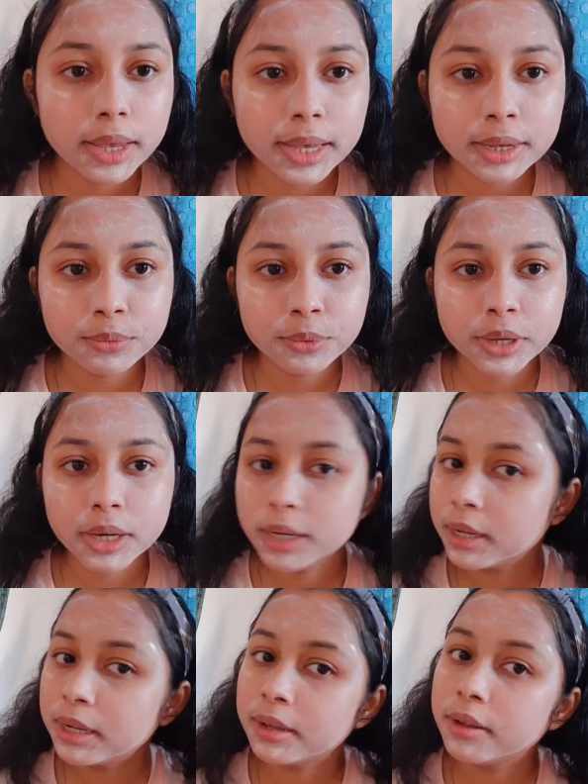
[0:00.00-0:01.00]
And we're
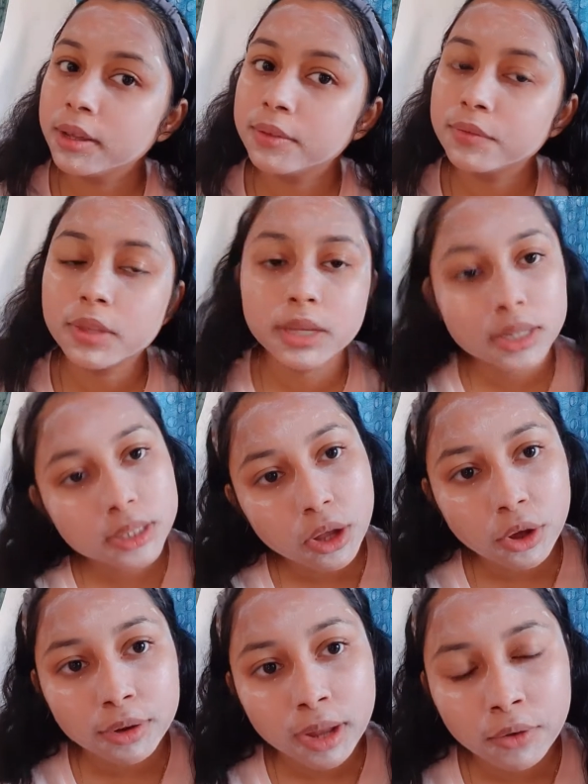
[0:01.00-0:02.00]
gonna leave this
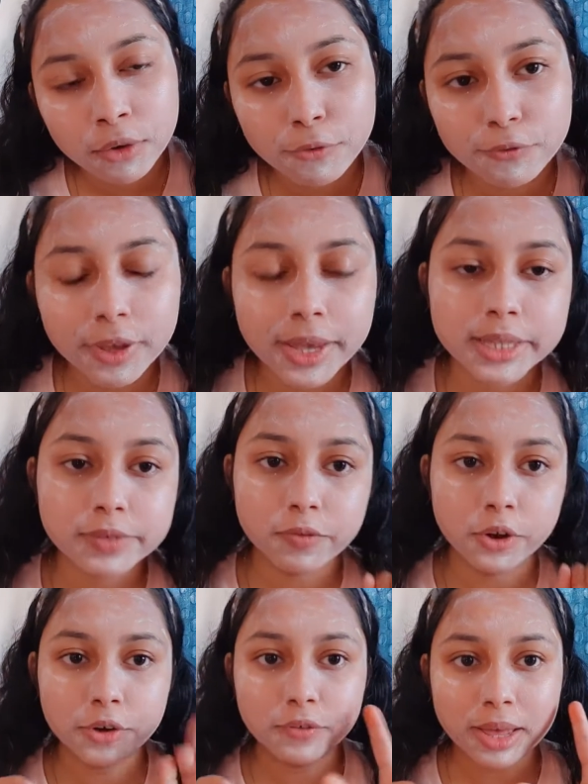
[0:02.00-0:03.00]
on our face
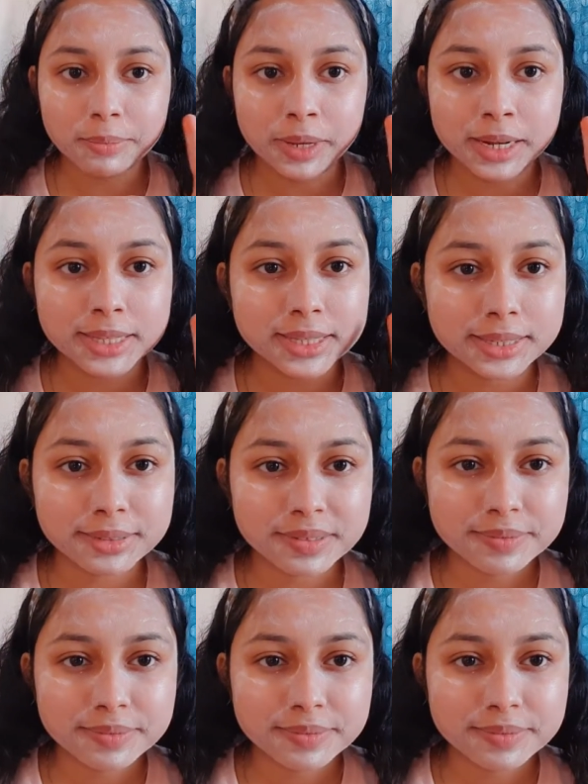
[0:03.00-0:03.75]
for 5 minutes.